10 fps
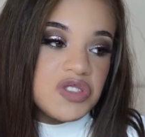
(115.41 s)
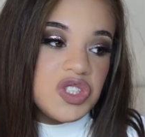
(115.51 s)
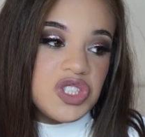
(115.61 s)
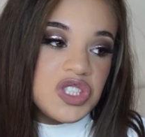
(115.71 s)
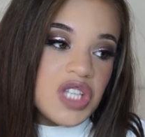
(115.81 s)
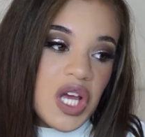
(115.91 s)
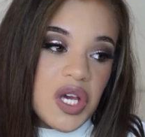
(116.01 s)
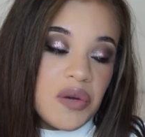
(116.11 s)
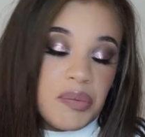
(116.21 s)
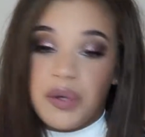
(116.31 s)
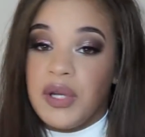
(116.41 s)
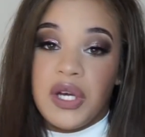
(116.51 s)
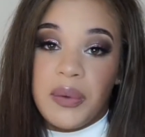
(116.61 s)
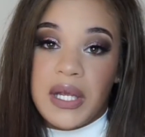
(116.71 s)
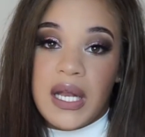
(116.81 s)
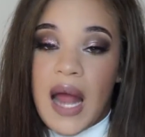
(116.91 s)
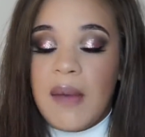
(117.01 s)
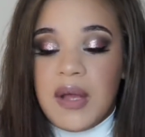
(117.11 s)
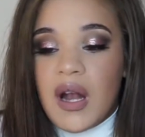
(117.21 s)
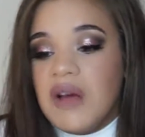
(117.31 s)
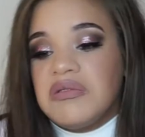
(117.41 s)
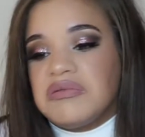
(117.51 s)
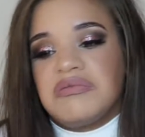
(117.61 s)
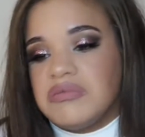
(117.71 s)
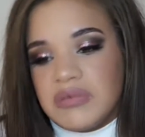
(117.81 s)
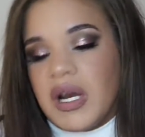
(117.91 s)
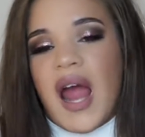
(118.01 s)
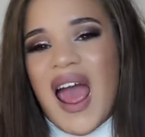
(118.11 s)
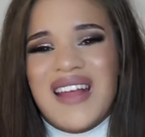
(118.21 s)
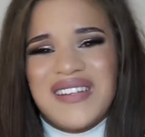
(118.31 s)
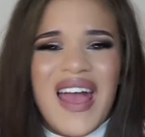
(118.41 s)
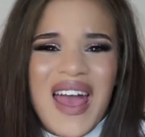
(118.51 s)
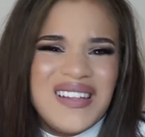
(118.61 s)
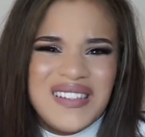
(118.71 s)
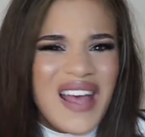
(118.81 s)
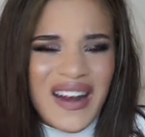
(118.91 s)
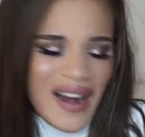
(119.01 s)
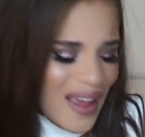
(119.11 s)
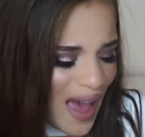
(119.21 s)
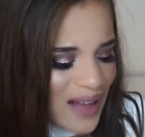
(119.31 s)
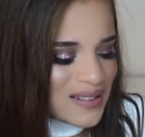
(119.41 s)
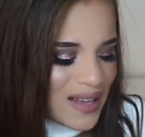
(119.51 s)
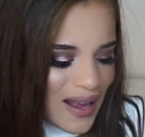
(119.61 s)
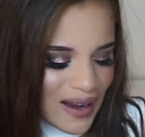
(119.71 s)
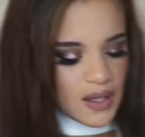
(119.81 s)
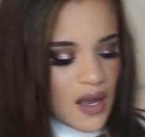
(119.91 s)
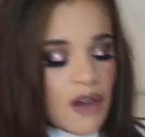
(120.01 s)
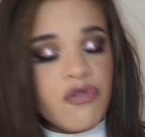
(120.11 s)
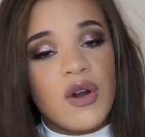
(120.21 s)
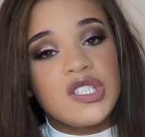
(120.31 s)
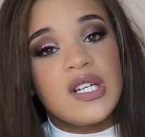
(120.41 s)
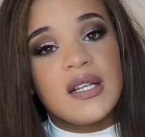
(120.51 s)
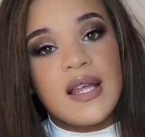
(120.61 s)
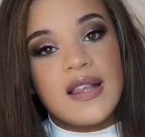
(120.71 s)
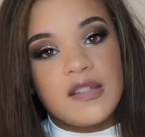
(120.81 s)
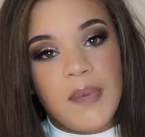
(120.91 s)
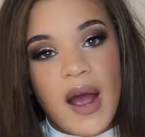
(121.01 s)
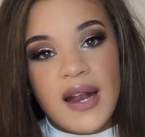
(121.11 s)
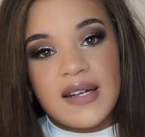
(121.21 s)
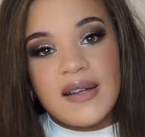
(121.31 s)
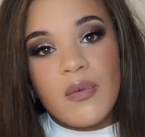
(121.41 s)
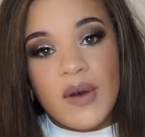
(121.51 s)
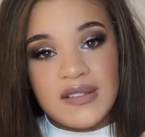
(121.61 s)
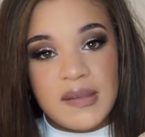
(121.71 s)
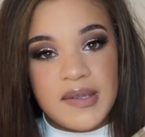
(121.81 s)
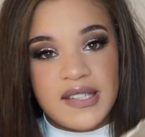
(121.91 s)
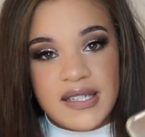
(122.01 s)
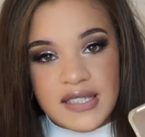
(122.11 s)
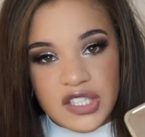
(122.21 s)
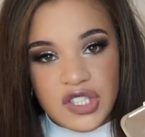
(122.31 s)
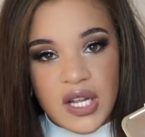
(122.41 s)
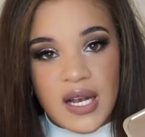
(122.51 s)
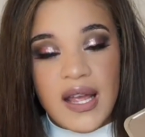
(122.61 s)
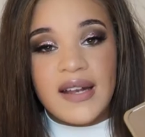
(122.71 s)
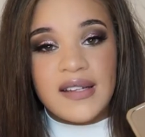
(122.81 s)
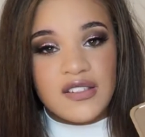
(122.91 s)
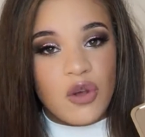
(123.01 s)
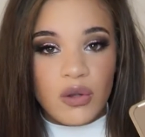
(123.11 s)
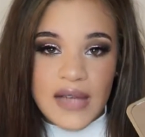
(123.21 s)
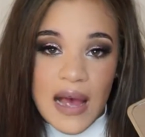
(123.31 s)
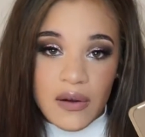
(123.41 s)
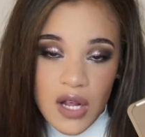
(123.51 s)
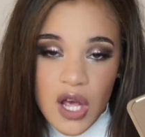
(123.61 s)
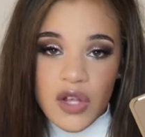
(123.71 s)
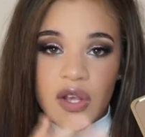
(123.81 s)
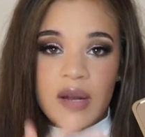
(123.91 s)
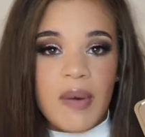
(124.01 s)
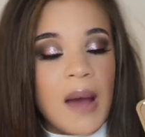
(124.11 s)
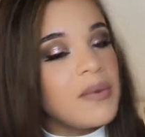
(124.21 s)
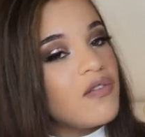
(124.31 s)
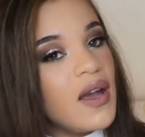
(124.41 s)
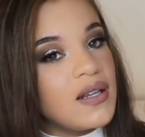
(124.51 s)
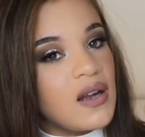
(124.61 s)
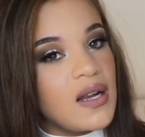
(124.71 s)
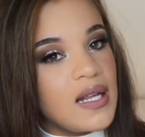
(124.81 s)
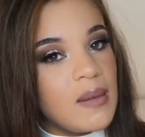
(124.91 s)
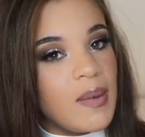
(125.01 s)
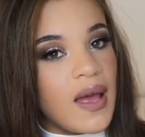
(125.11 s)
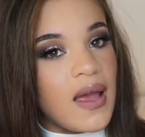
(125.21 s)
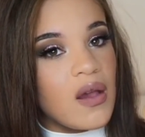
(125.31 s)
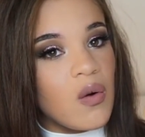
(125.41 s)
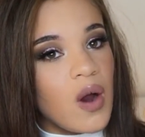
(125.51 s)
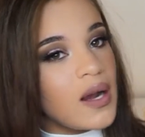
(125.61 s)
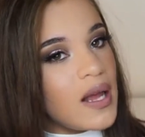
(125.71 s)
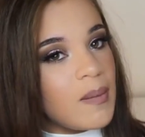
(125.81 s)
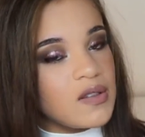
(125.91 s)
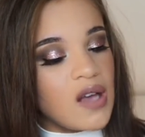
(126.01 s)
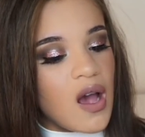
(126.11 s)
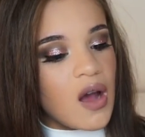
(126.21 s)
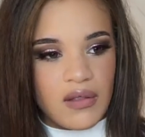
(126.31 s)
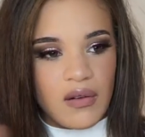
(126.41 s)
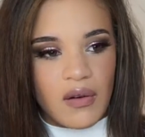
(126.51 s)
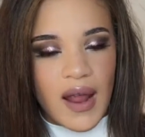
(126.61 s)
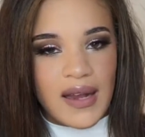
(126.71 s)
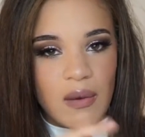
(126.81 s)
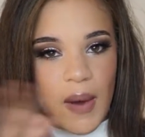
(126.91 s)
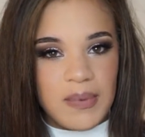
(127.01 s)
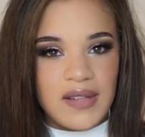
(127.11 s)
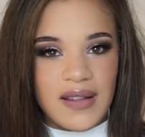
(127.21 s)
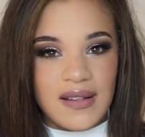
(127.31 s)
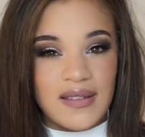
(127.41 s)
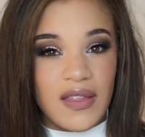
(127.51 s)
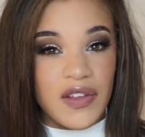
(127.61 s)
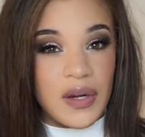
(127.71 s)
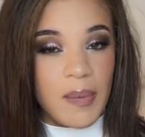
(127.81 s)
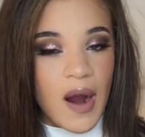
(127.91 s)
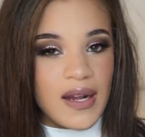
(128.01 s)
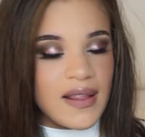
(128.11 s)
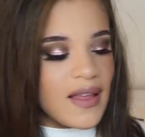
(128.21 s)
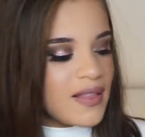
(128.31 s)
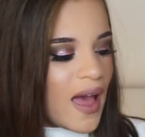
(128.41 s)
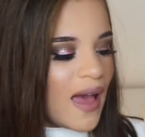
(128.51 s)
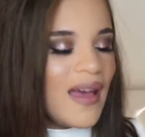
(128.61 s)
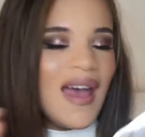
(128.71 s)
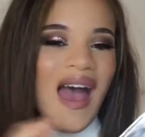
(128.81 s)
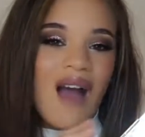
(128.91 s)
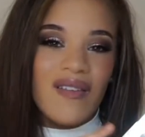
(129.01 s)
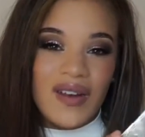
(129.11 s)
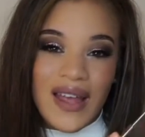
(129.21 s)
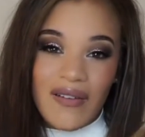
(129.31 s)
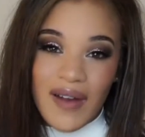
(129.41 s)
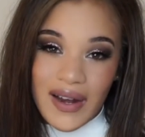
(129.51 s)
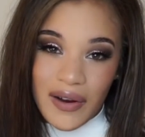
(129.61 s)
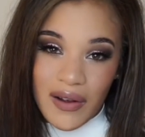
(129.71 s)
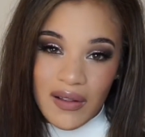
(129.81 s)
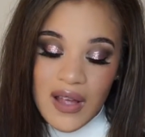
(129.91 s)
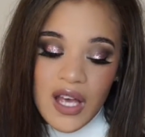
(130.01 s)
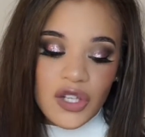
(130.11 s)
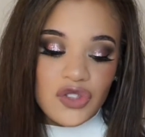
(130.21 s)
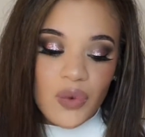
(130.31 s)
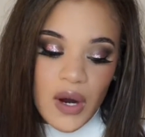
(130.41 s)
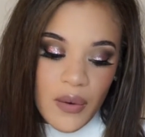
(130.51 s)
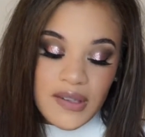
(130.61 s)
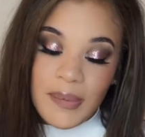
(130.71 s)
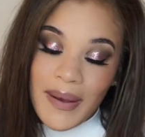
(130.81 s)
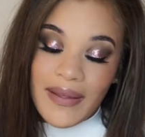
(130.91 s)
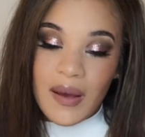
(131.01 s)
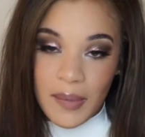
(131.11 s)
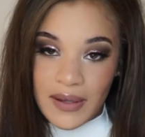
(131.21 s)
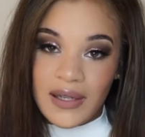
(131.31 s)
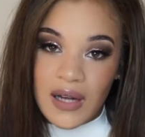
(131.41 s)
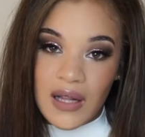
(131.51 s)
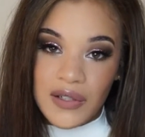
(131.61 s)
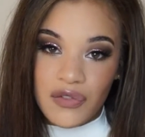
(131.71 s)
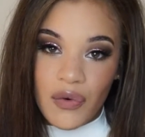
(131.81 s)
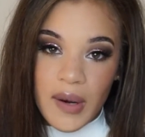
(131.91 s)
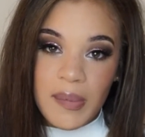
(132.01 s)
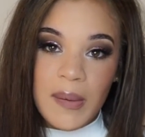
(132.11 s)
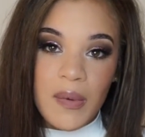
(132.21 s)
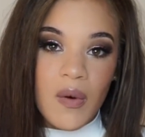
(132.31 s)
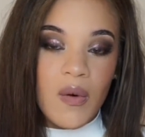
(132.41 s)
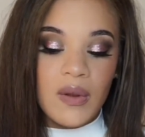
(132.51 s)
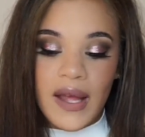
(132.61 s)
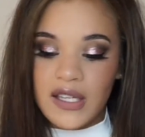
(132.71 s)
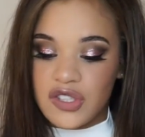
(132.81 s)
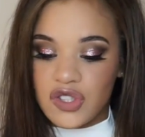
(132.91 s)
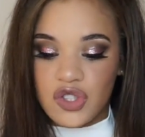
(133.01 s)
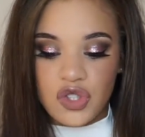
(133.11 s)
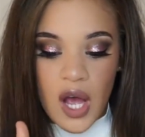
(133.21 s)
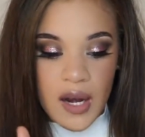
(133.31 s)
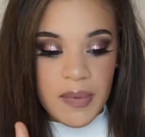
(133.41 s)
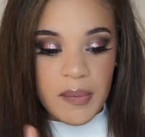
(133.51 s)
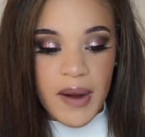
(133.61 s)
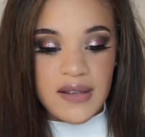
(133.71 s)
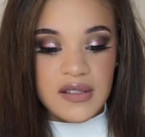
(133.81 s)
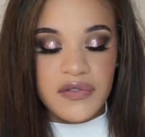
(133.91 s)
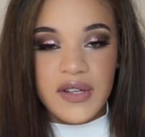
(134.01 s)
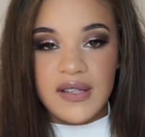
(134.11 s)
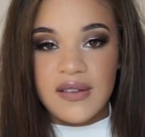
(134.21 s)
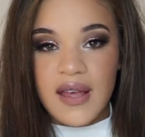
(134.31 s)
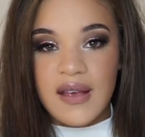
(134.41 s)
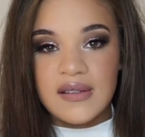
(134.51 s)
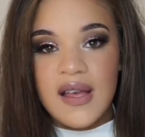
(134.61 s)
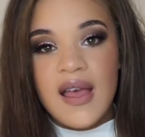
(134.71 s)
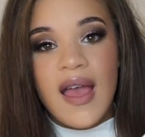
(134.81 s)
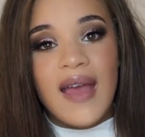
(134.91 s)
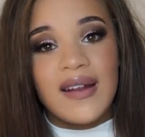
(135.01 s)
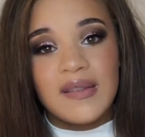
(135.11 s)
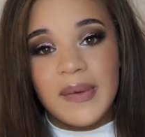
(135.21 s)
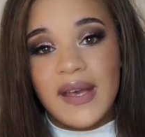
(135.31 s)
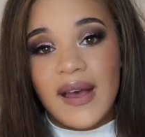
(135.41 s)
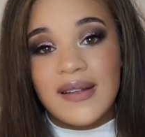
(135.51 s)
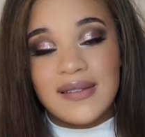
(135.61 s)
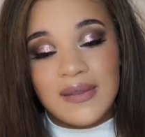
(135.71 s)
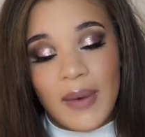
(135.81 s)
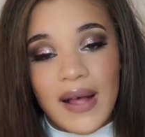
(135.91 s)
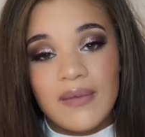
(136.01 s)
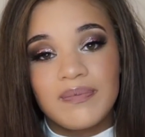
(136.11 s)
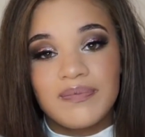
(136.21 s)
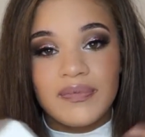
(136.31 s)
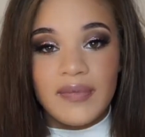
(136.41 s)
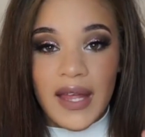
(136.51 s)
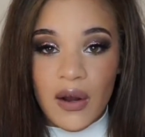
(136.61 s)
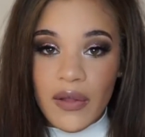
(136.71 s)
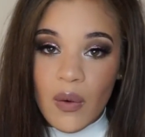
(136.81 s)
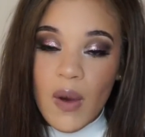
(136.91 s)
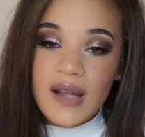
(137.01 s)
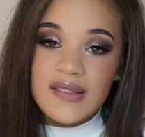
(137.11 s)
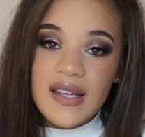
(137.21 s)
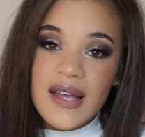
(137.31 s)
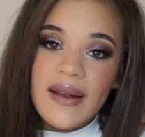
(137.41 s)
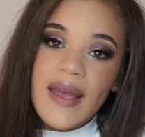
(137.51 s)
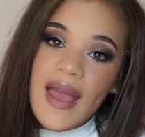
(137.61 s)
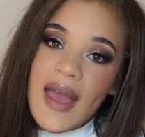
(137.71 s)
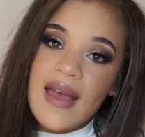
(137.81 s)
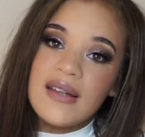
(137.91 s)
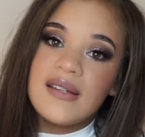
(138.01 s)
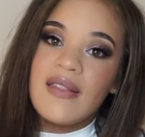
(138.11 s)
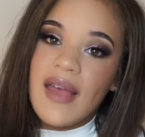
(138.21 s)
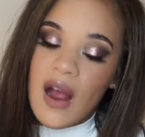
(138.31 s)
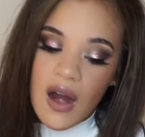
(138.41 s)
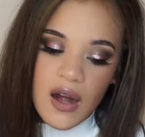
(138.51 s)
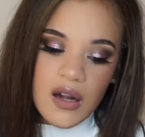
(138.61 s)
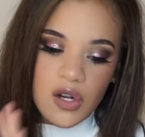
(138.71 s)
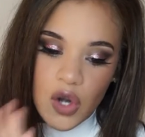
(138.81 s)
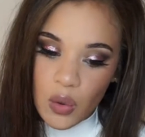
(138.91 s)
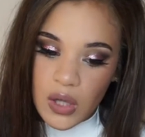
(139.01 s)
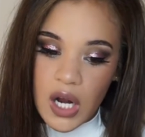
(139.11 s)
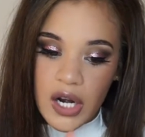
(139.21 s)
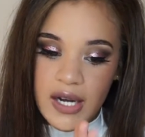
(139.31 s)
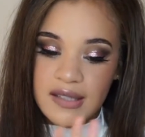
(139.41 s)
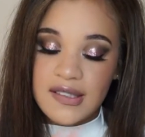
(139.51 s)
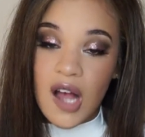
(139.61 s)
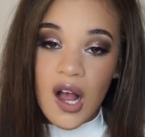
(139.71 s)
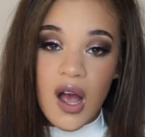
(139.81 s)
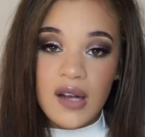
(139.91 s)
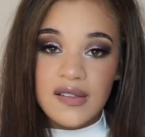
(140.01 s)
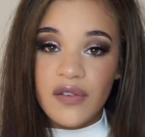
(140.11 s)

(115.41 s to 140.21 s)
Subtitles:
She's like beauty queen. I mean, I had to get it. I had to get it. Unfortunately, this product was limited edition. is sold out. You can probably find it on eBay or on Amazon or any website that's like third party like that. However, get ready, girl, because you are going to pay like $1 million for it. People like just shot up the prices for these things, and it's because, well, they know they're wanted and they are no longer in stock on